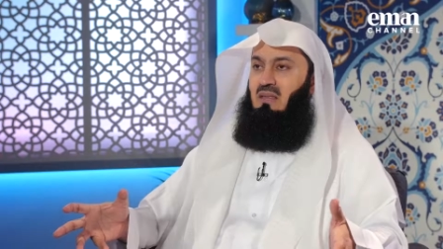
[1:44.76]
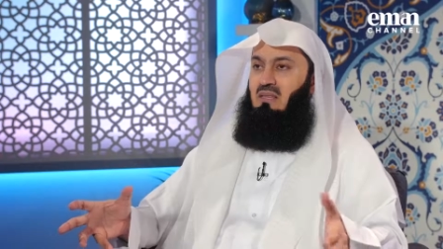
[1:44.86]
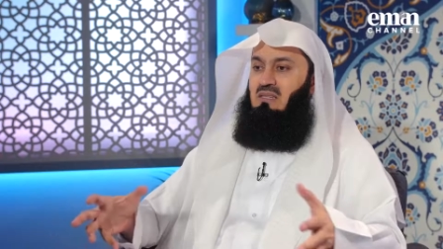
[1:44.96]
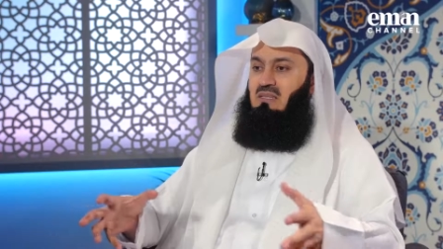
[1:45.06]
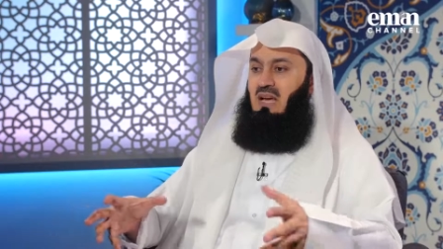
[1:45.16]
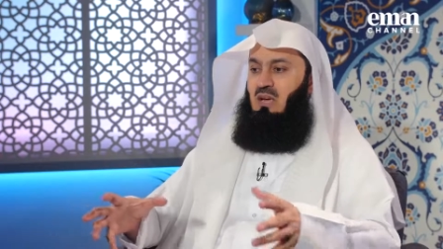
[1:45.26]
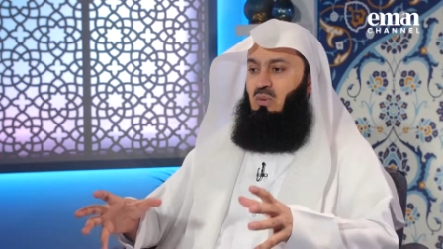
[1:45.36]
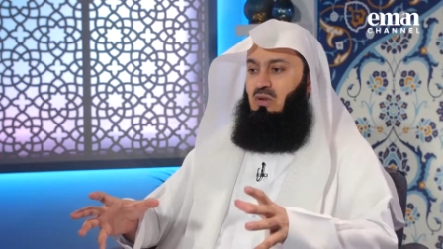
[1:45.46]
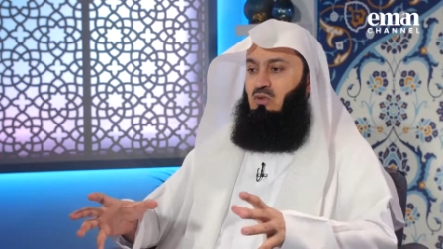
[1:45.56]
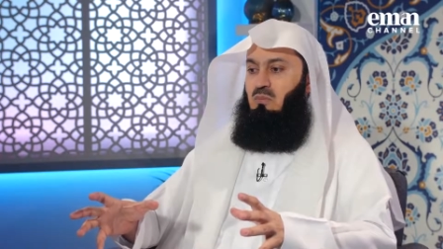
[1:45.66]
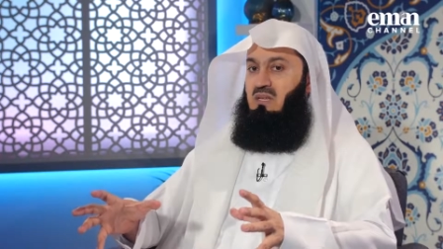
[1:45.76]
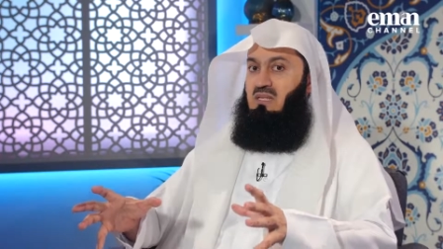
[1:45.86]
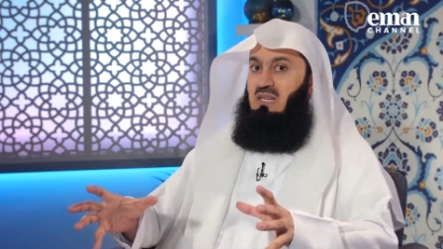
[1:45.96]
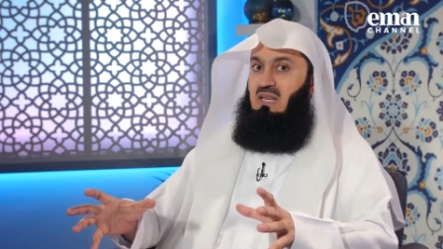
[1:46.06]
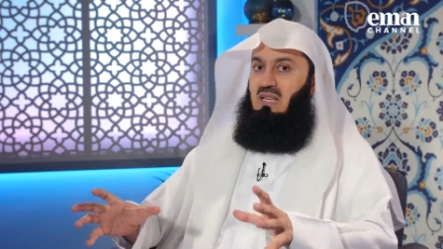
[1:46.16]
This, I want to be
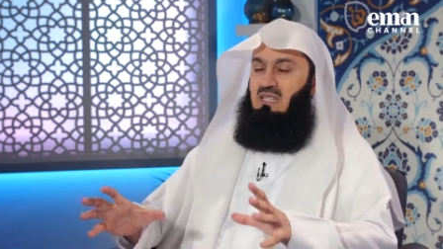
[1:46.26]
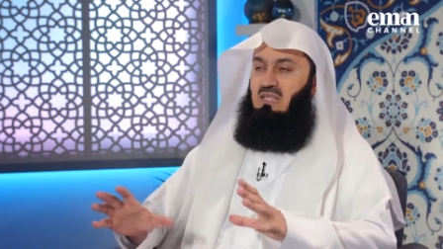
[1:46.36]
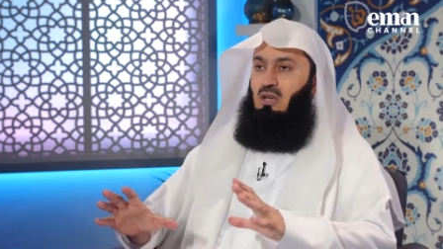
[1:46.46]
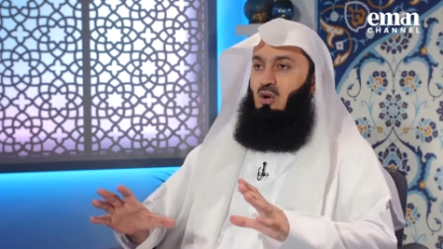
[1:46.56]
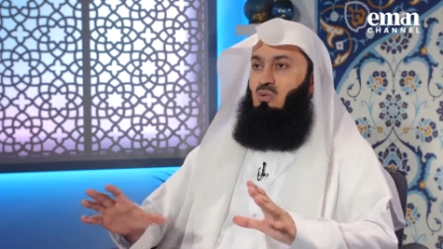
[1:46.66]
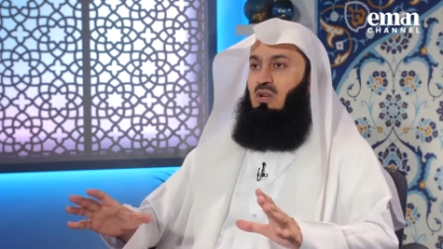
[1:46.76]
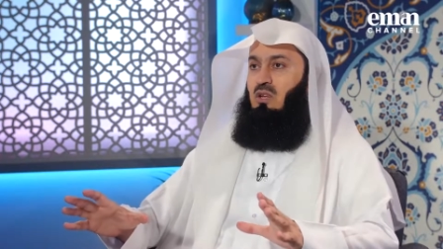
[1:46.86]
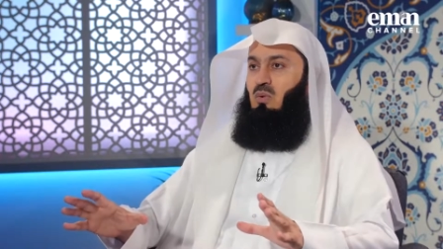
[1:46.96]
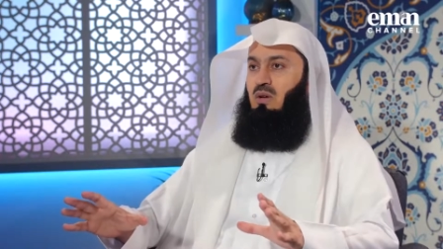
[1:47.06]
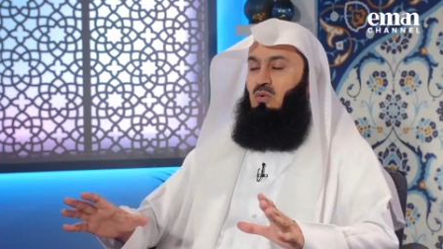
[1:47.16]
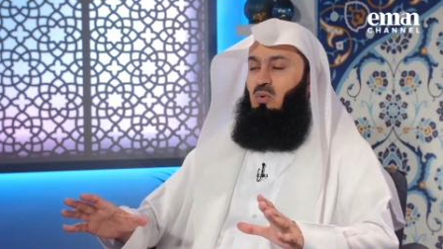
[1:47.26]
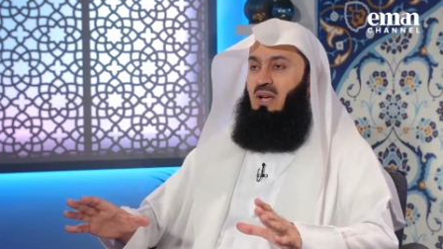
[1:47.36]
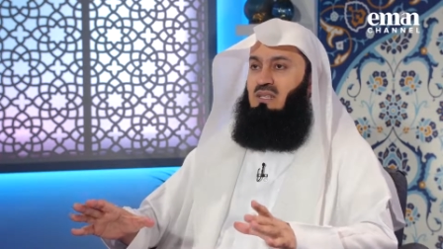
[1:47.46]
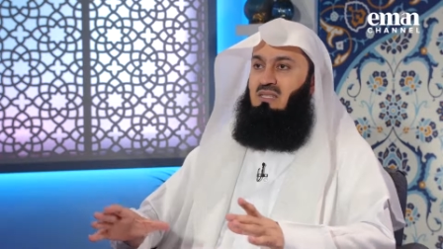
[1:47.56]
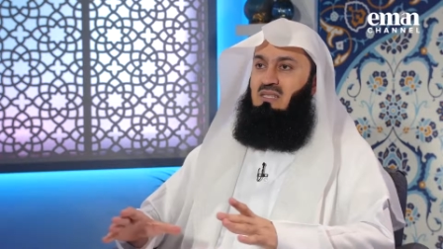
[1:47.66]
seen as the only one who
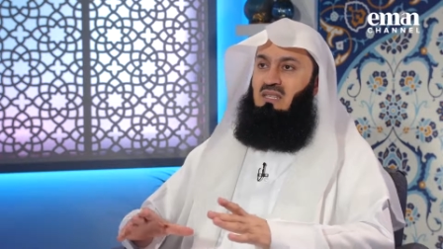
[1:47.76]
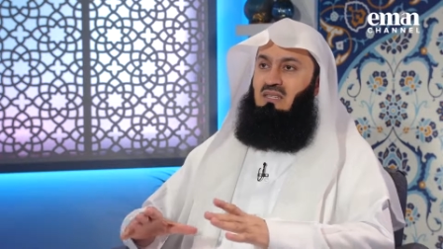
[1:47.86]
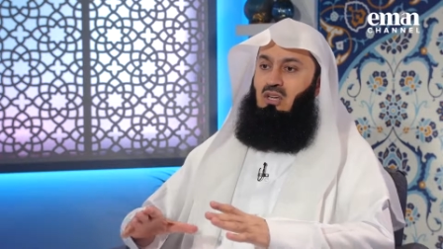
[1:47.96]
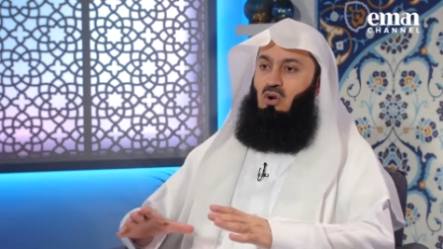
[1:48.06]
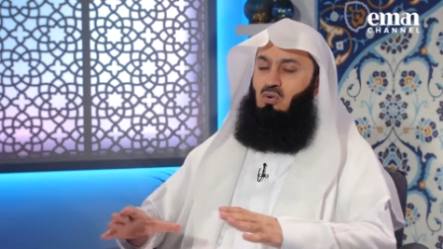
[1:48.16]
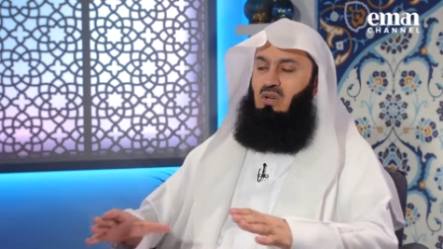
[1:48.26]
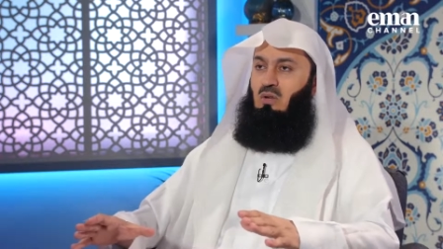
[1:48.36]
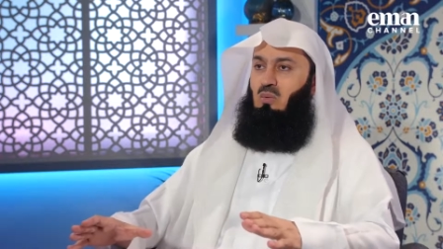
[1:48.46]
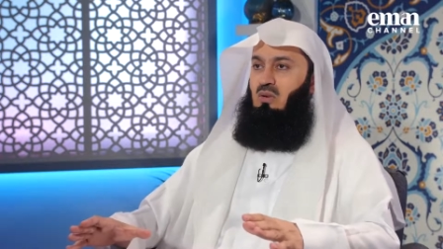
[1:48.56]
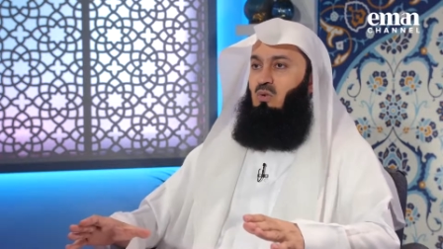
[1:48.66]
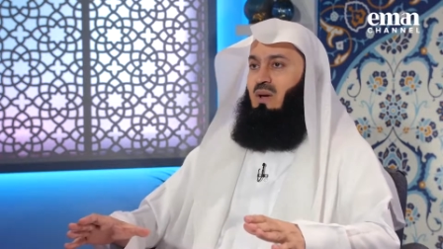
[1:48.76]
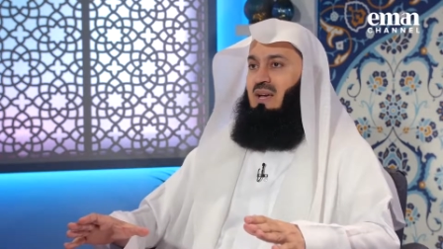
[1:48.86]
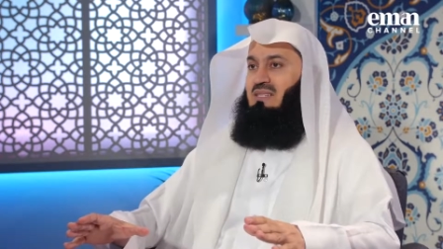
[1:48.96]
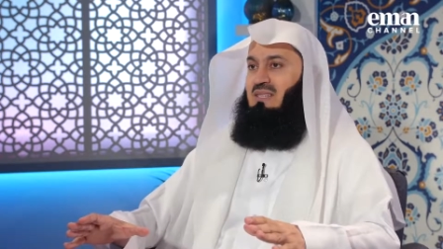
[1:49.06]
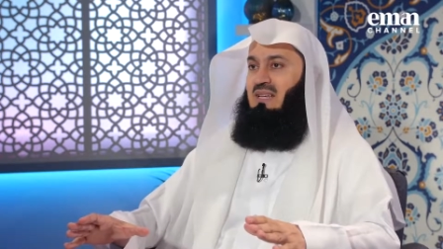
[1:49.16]
has this and the only one who
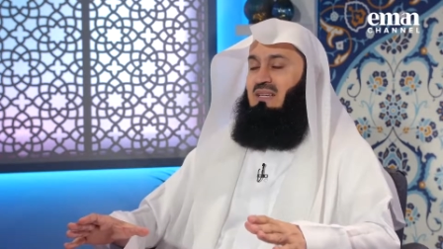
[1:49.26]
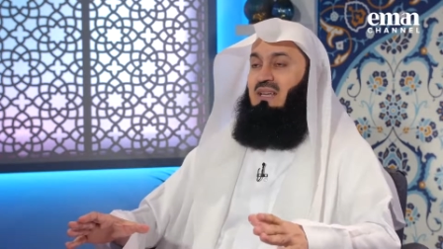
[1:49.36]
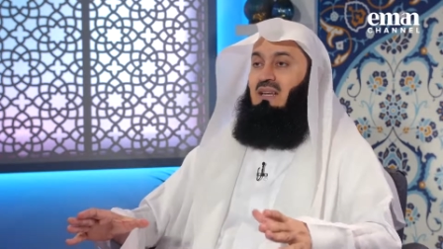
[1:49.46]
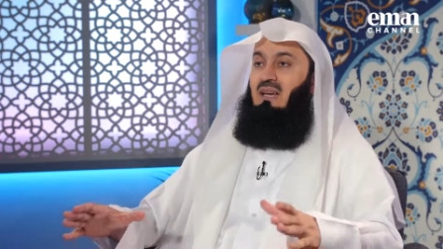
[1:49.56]
has that.